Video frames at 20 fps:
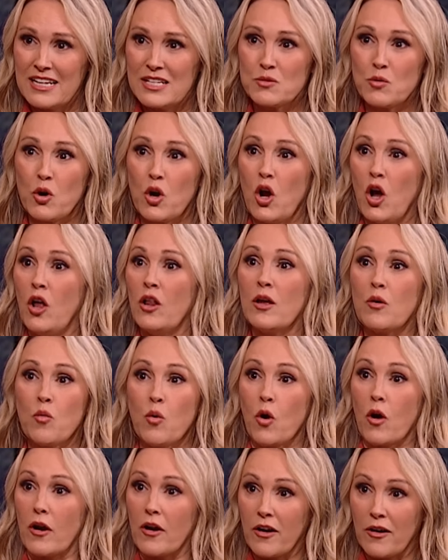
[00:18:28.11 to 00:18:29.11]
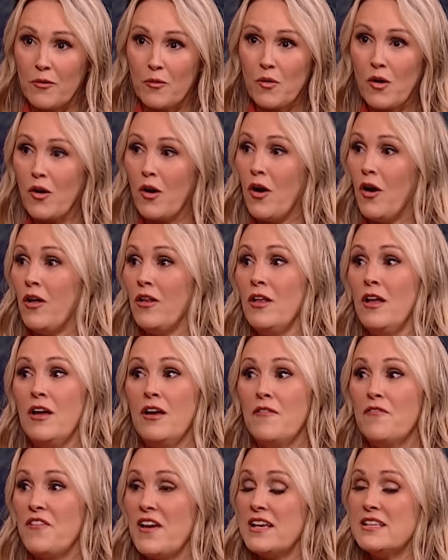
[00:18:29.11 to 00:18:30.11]
Because we're all at war. We're all
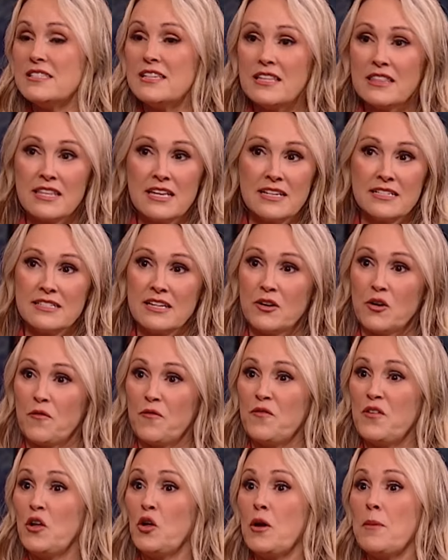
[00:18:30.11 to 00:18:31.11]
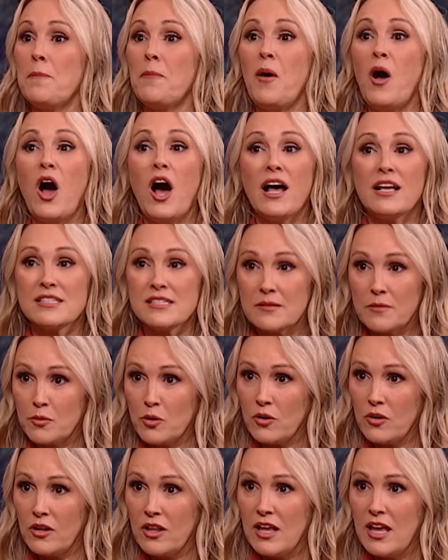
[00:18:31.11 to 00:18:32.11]
facing things that feel
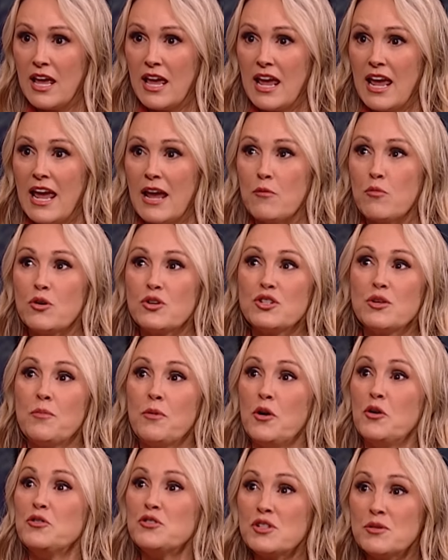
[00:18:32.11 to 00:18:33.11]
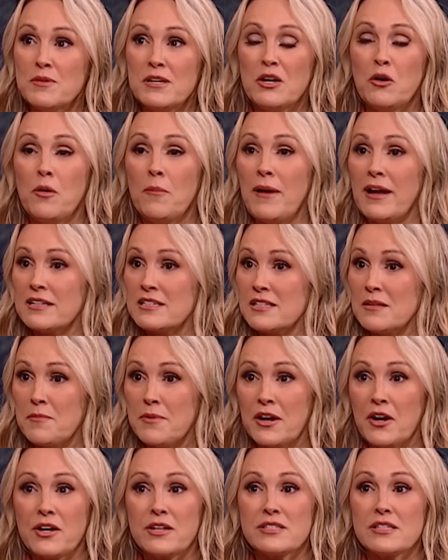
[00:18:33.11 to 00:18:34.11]
impossible. And we're supposed to be going back to the
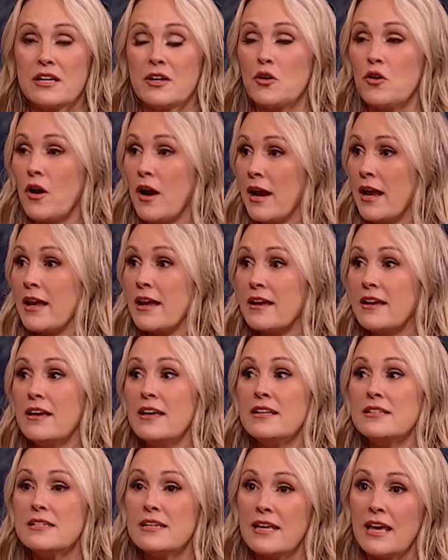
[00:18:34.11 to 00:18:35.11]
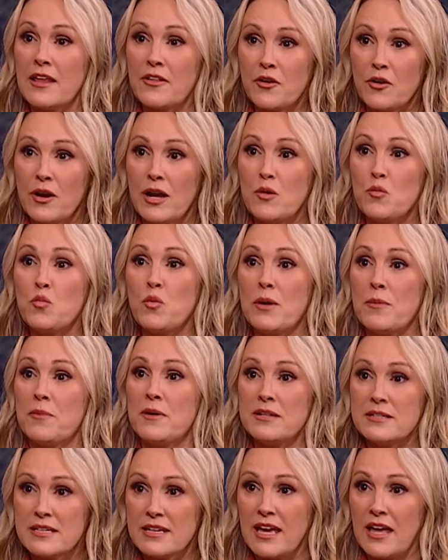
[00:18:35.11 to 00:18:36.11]
barracks and crying together and
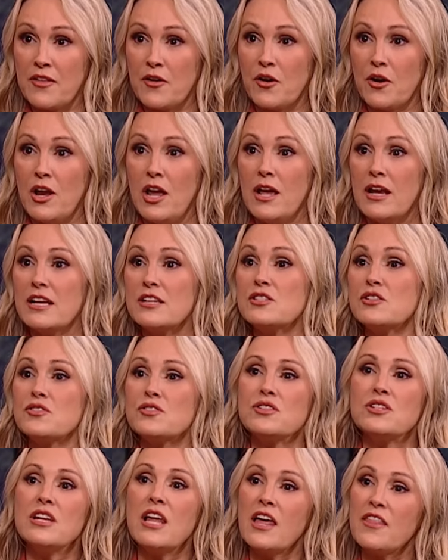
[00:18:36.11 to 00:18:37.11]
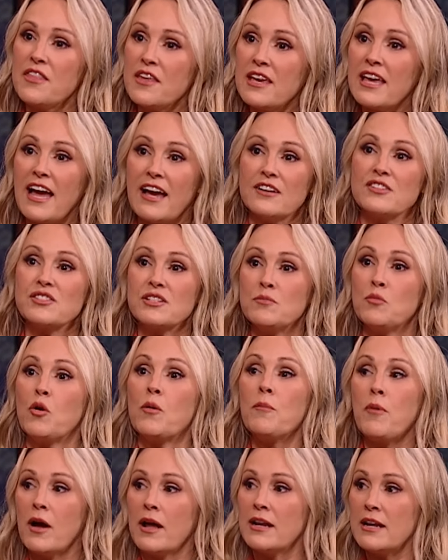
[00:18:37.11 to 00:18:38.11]
weeping together, because there's nothing actually
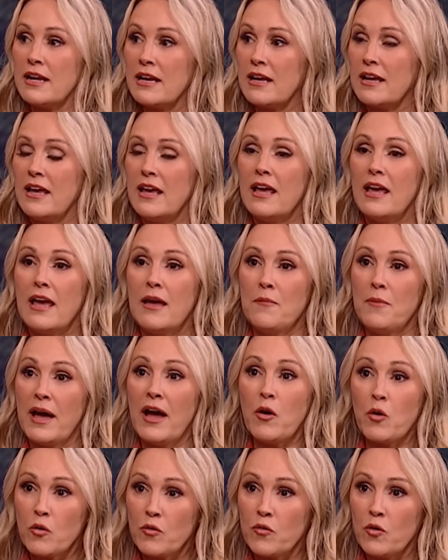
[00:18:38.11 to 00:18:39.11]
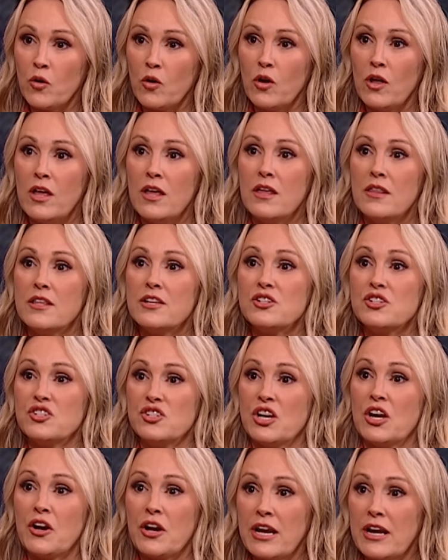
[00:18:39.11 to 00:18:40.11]
more bonding and powerful than
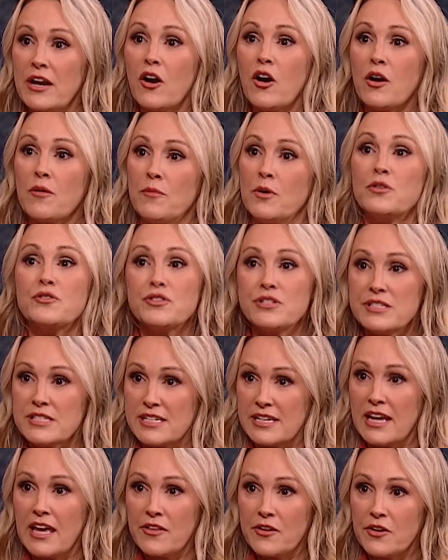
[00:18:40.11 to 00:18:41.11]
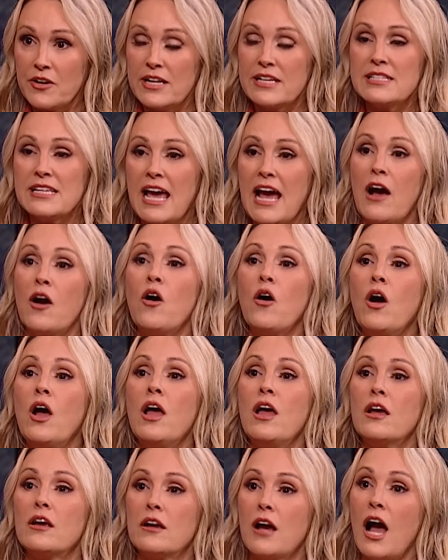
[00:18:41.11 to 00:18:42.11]
sharing our emotions together. It's how
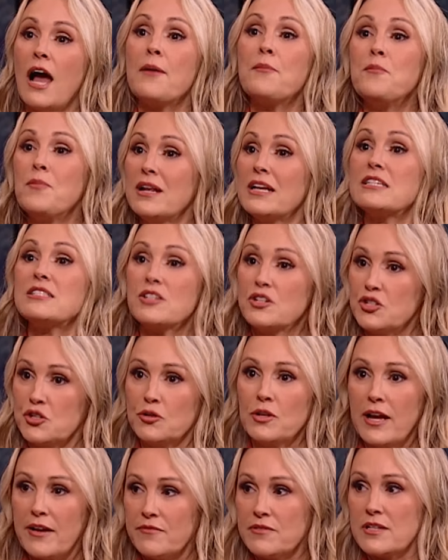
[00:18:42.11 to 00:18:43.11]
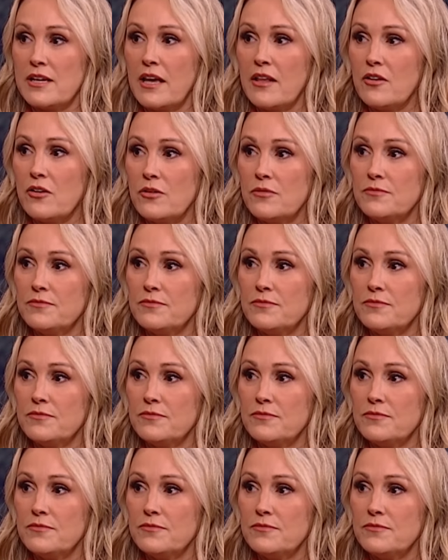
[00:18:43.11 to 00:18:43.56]
God meant us to do life together.